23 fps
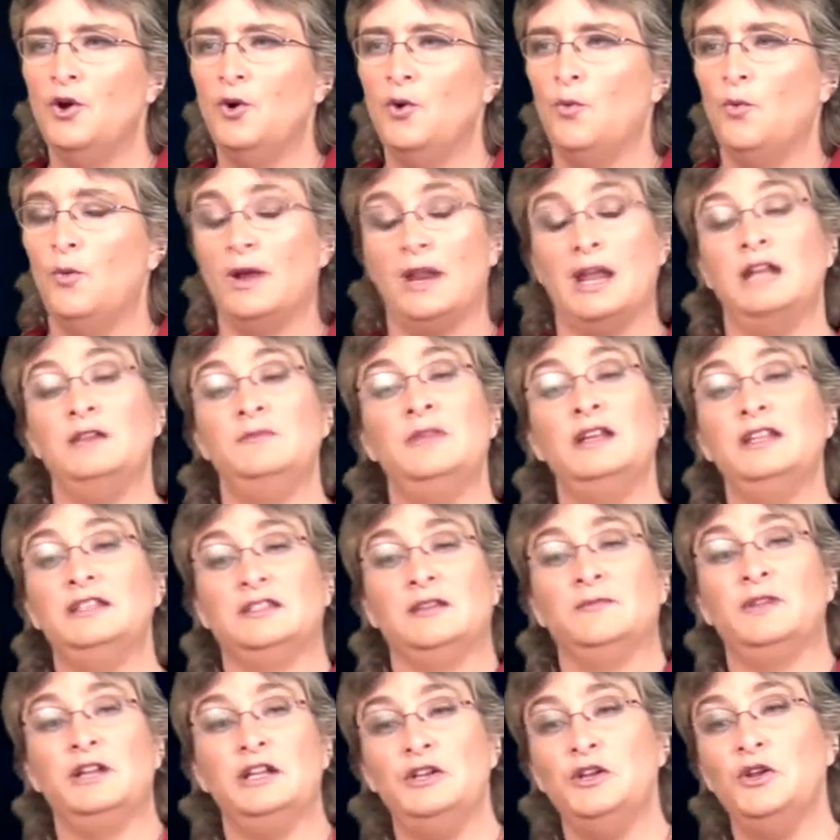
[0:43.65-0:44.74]
when I'd meet
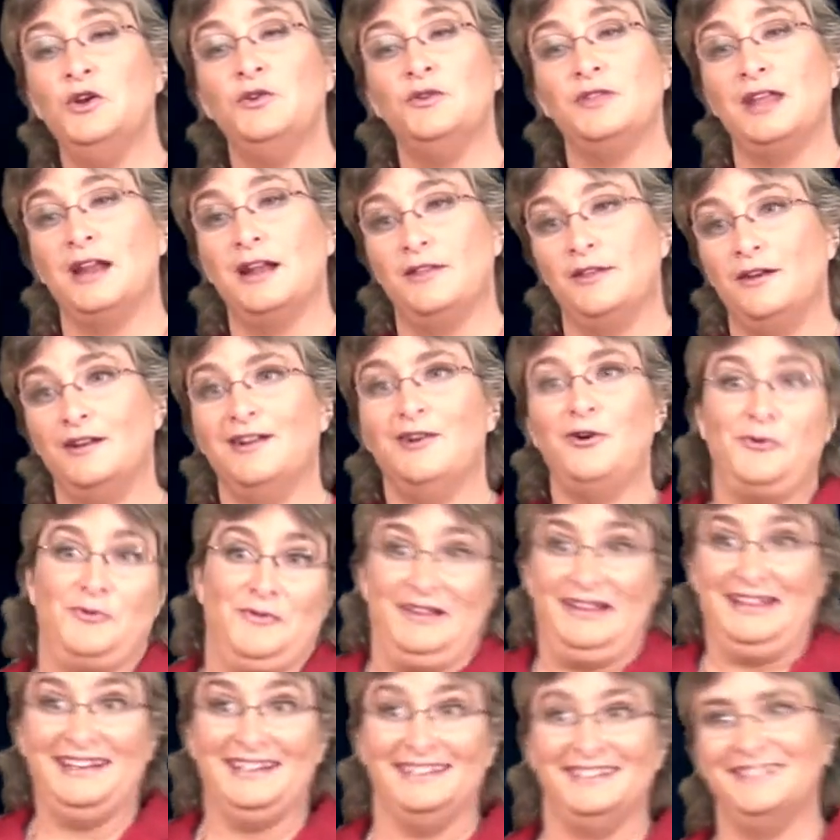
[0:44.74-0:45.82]
somebody new that I thought, oh
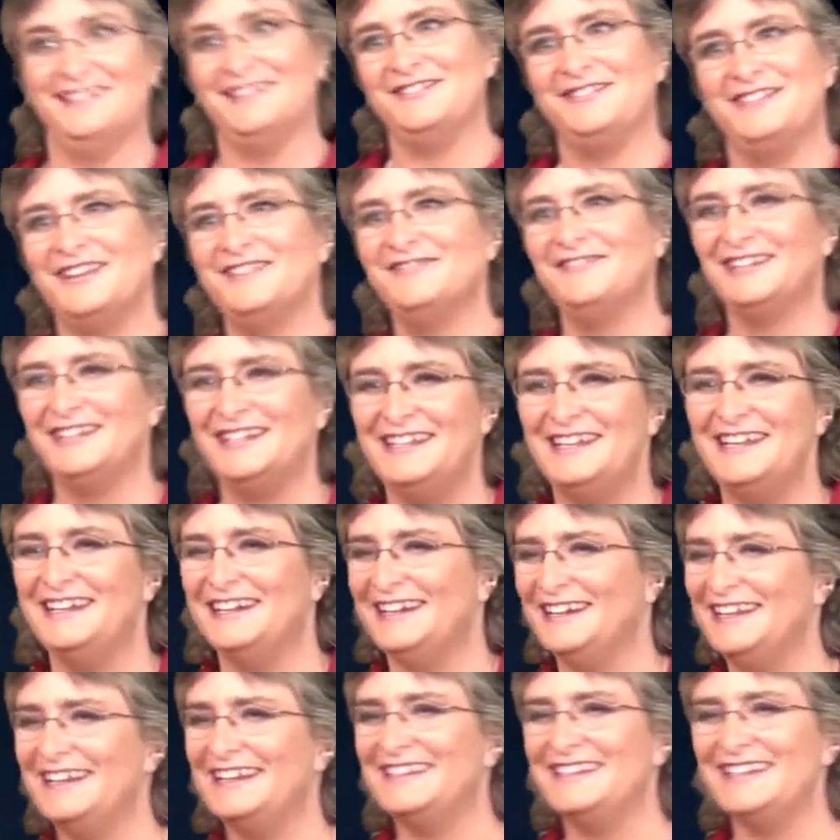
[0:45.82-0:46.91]
yeah, they're really neat,
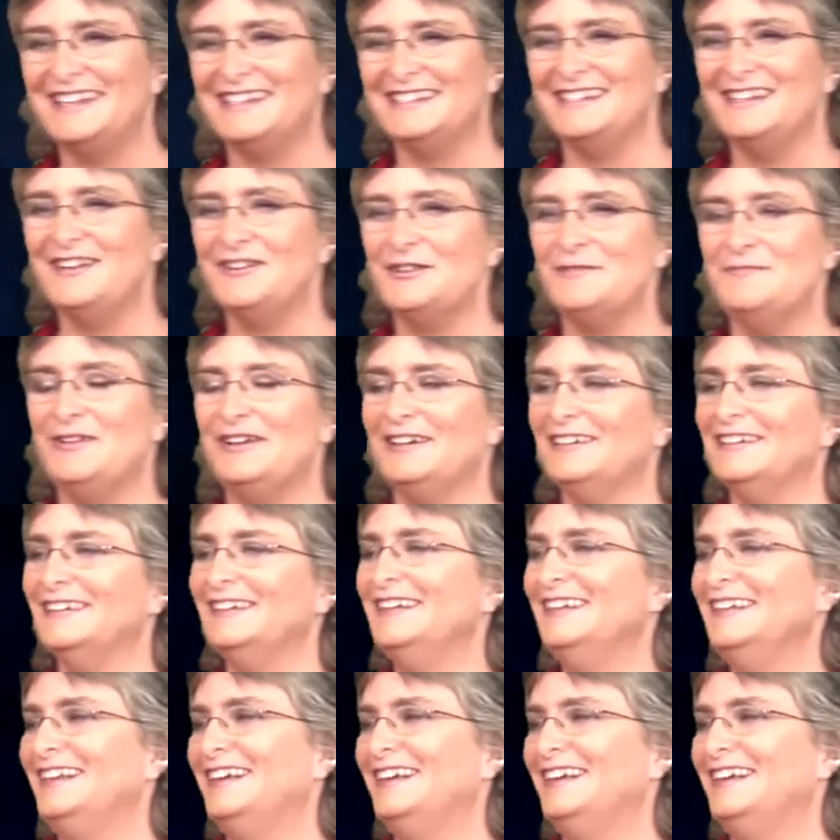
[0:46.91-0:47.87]
I'd like to get to know them better,